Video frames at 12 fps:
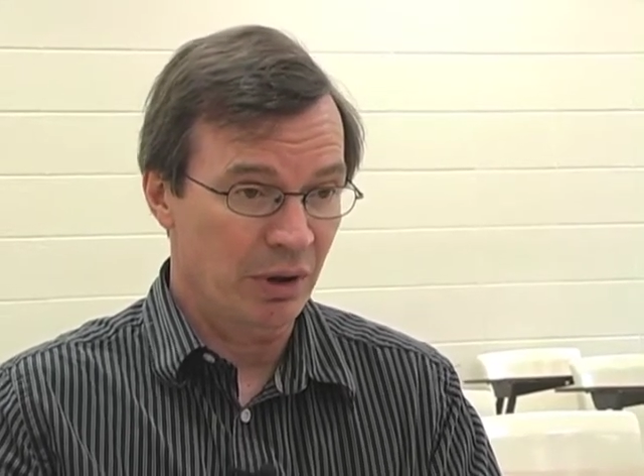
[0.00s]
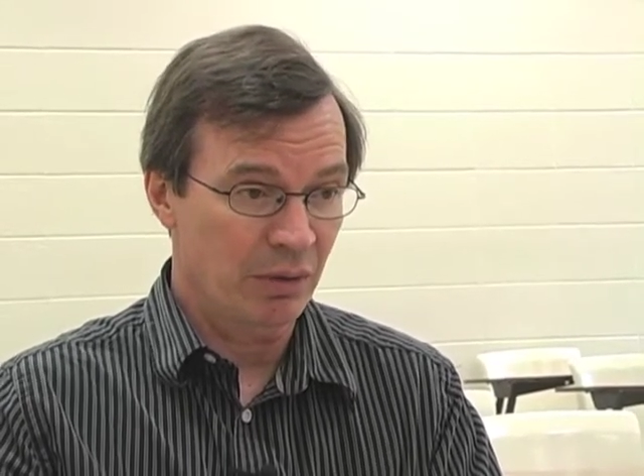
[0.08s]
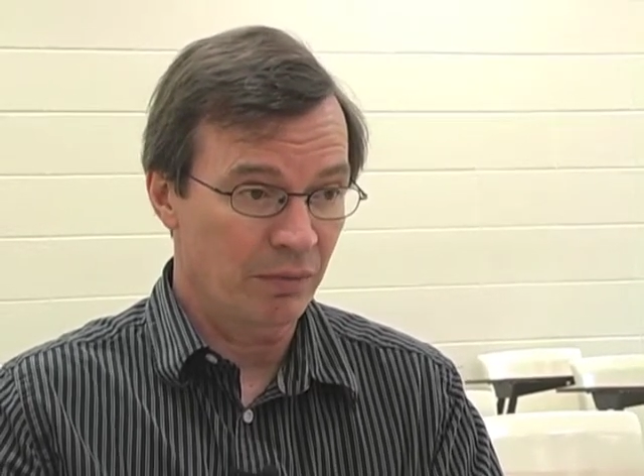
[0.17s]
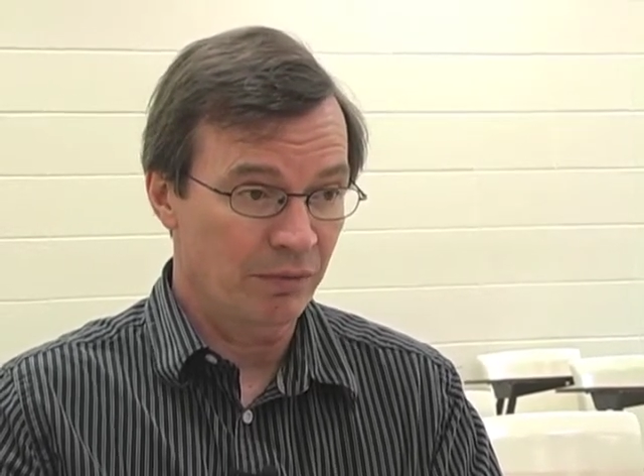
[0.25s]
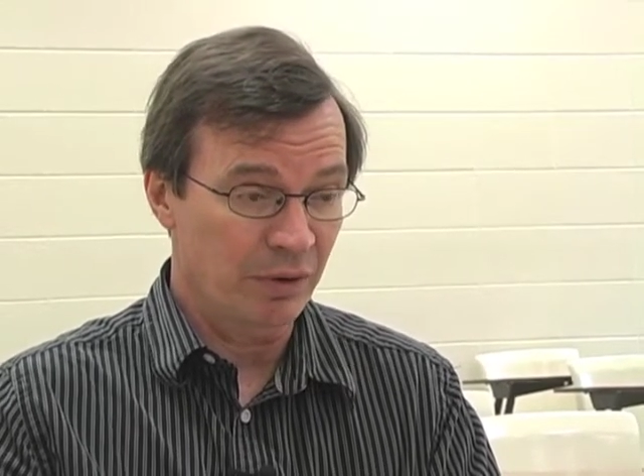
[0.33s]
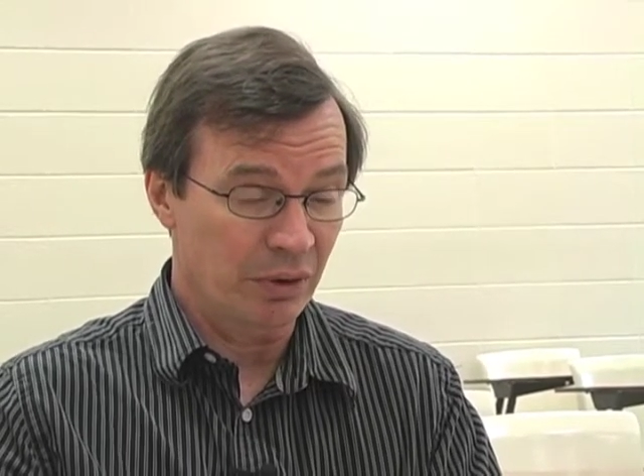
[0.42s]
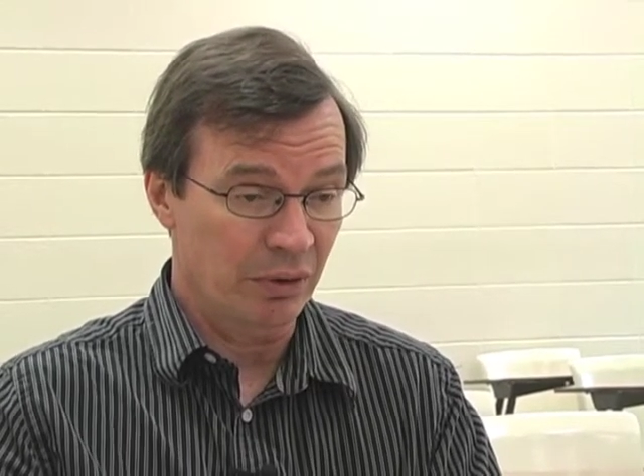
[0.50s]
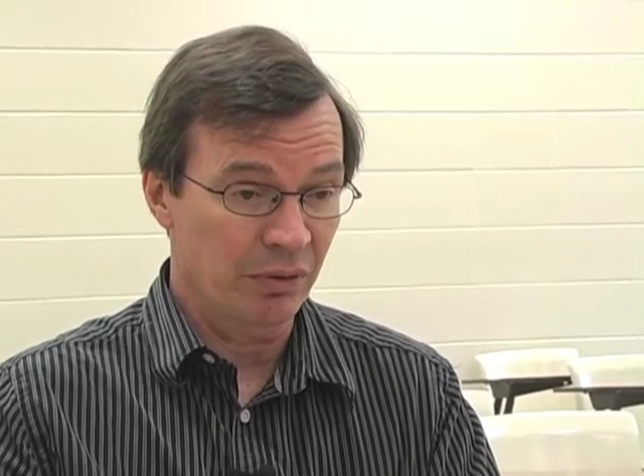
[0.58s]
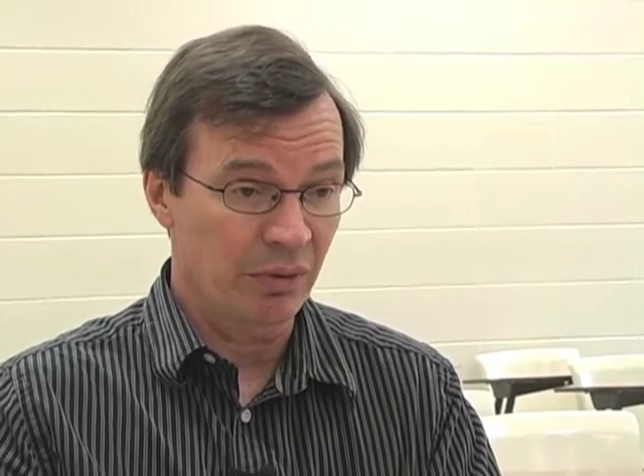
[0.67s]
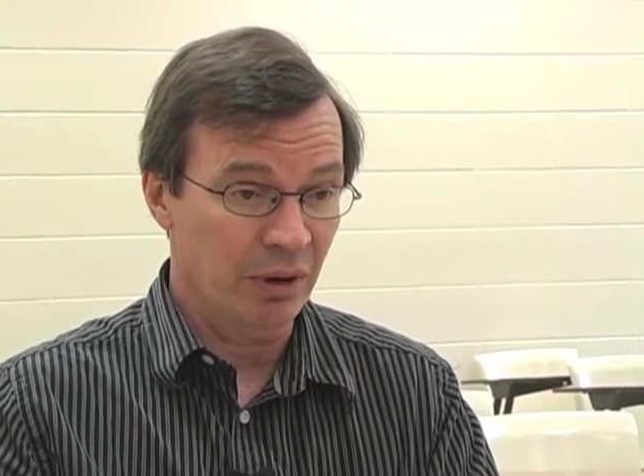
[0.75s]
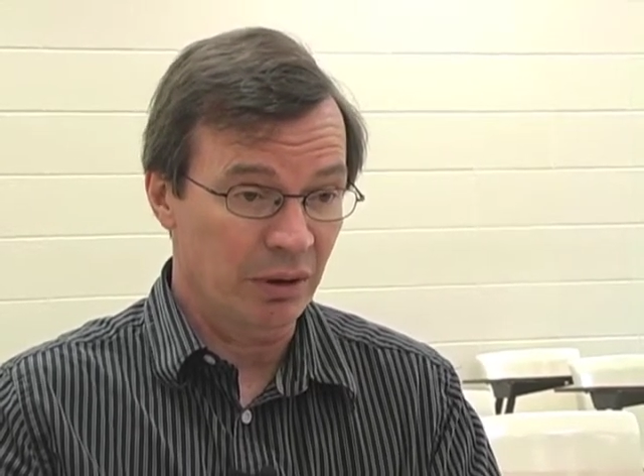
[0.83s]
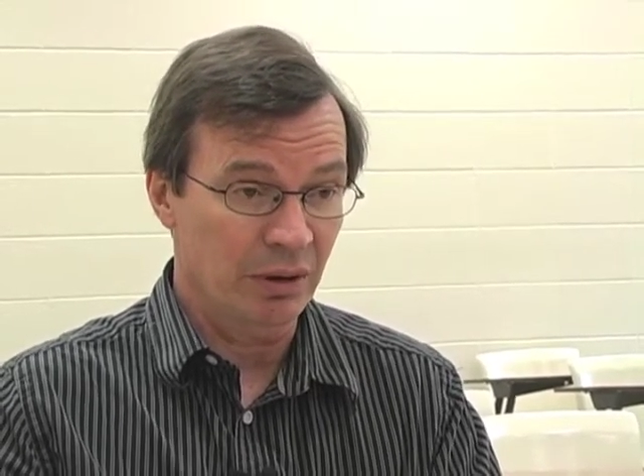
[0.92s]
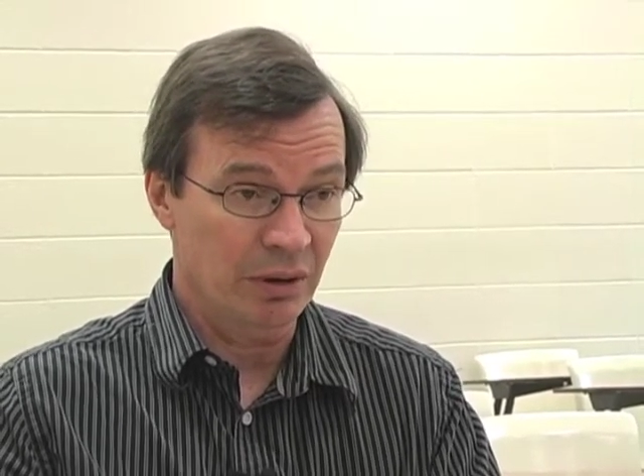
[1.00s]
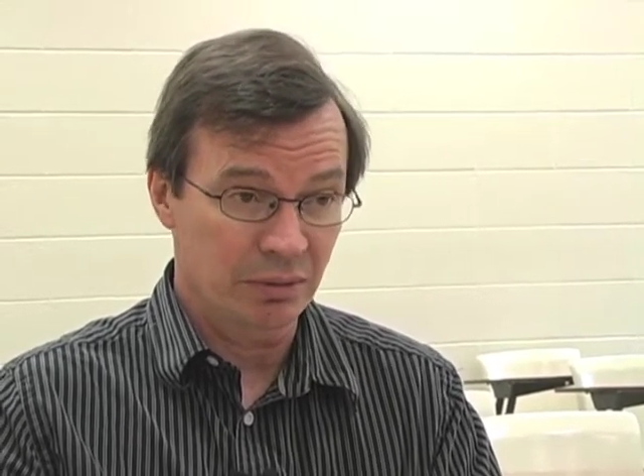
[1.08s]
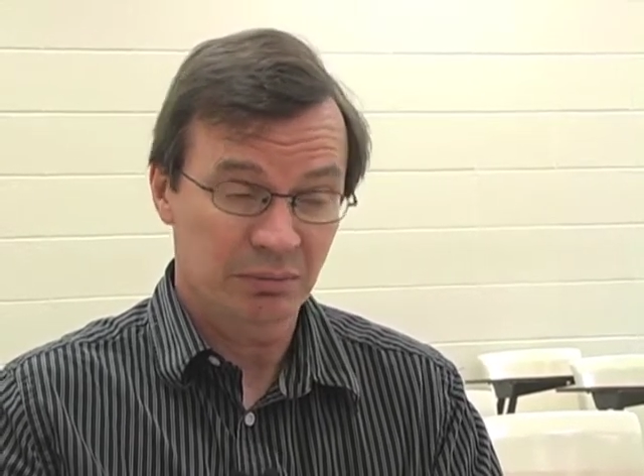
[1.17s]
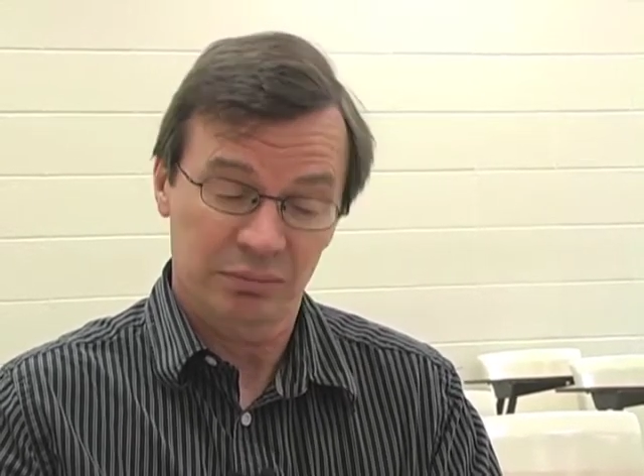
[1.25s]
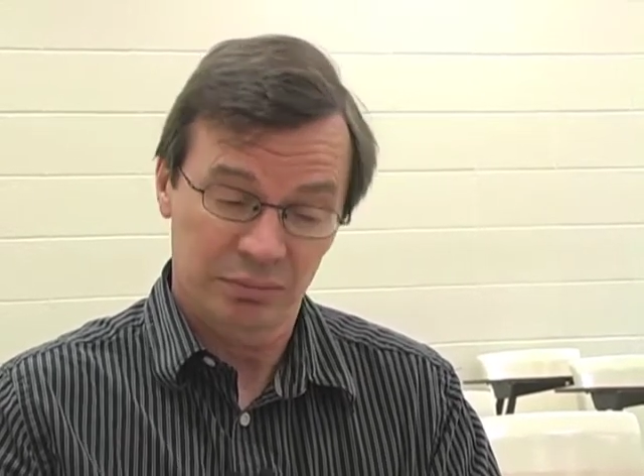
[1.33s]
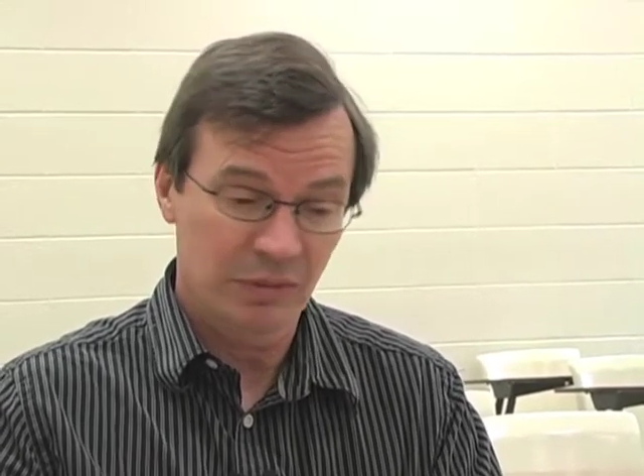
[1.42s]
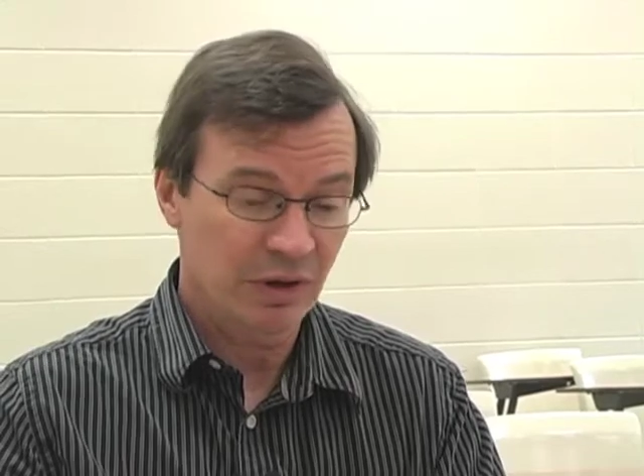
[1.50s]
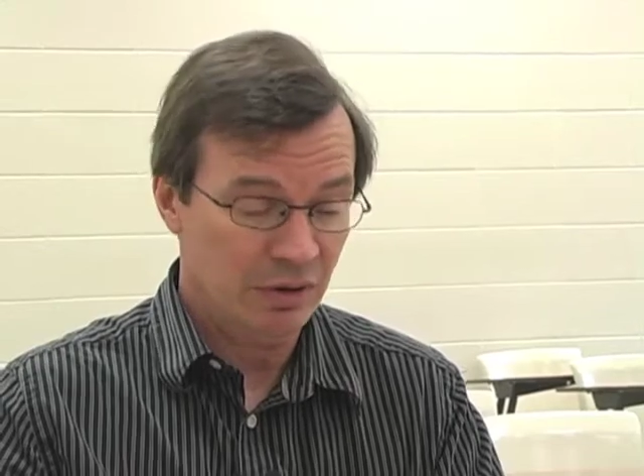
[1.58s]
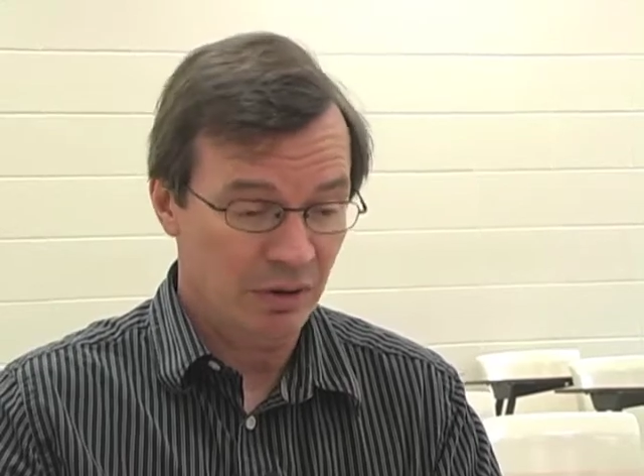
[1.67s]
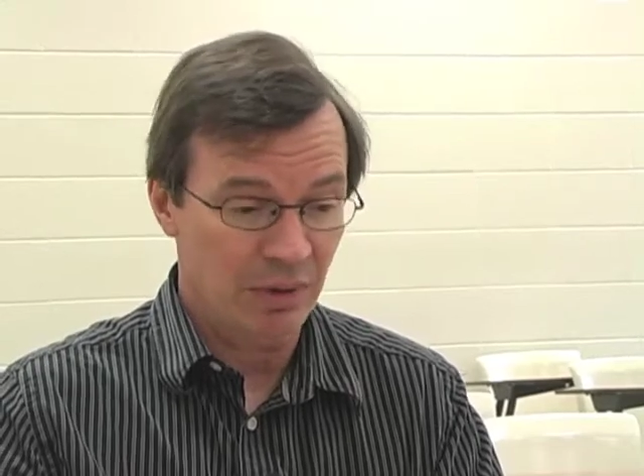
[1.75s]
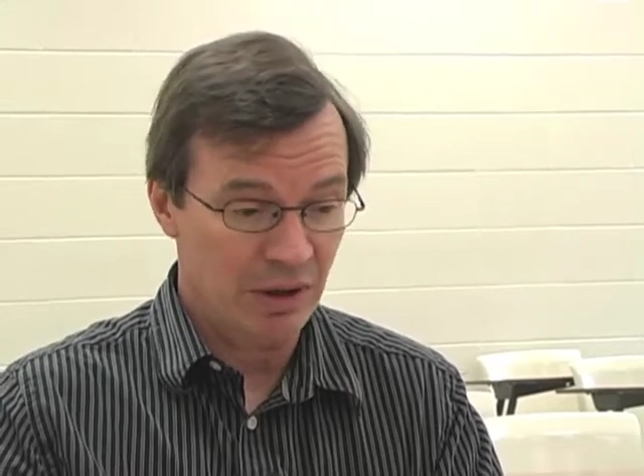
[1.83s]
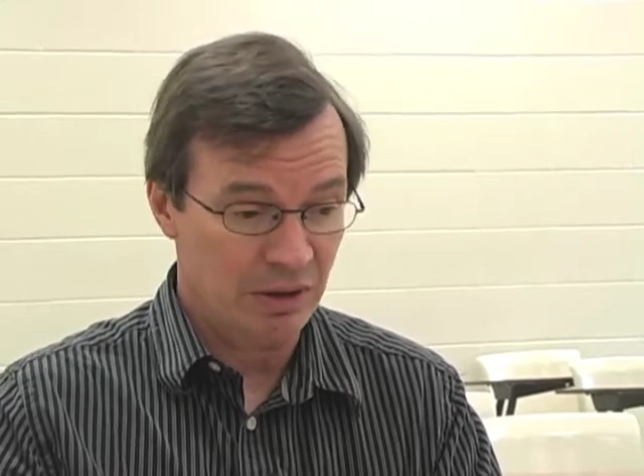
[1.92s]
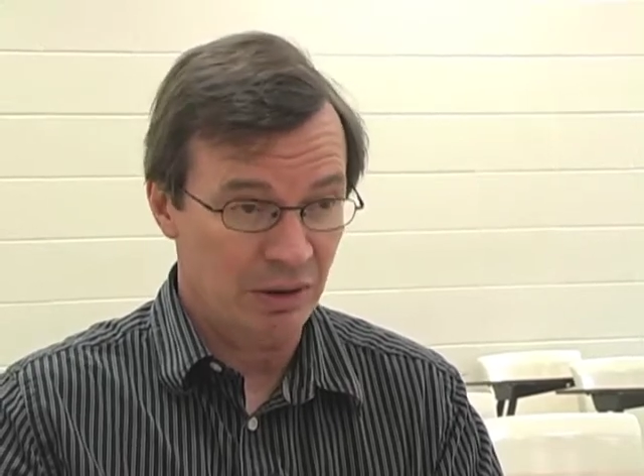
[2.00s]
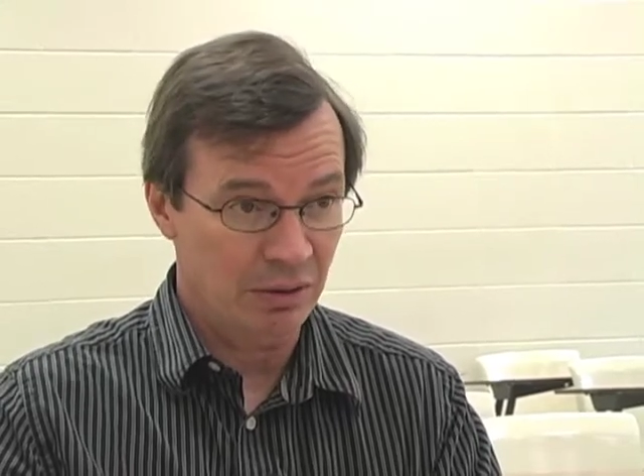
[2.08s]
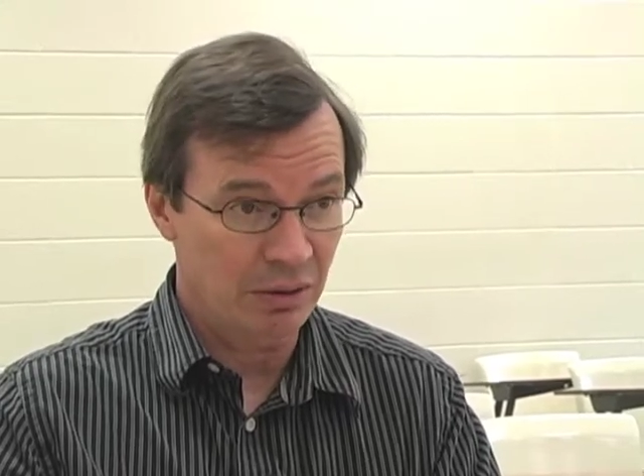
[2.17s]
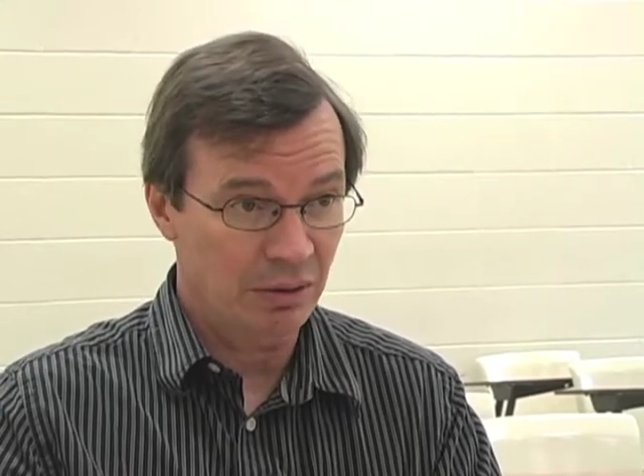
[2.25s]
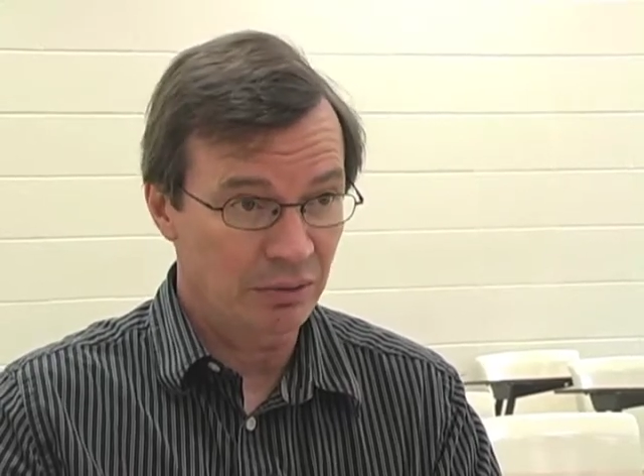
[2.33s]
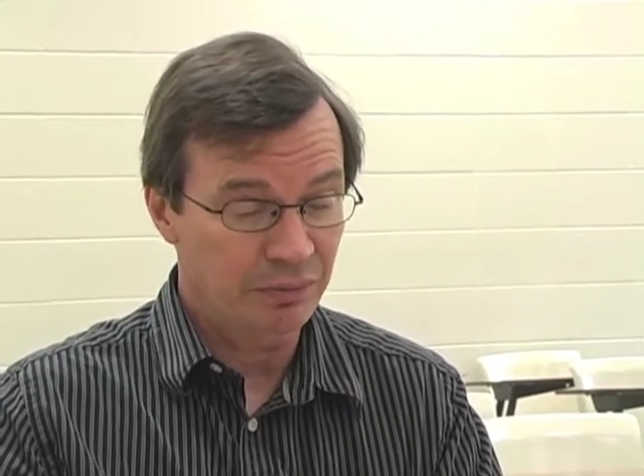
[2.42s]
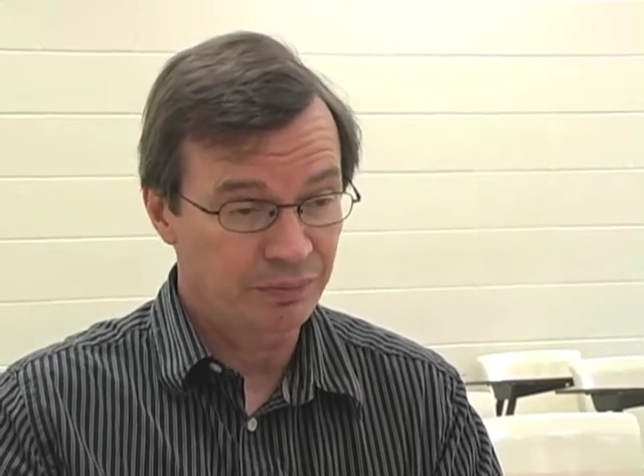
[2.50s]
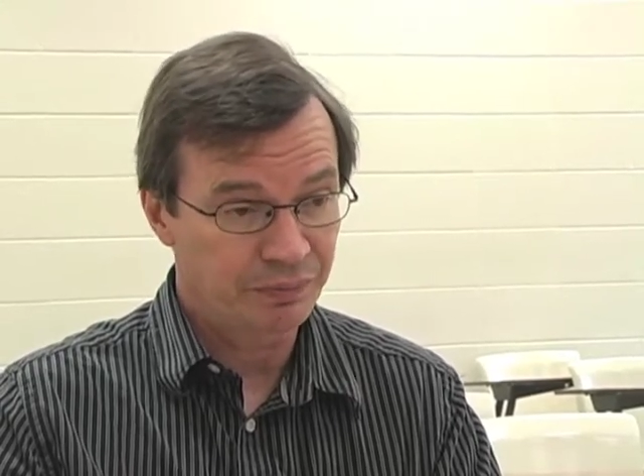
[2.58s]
don't feel threatened is the best thing to do.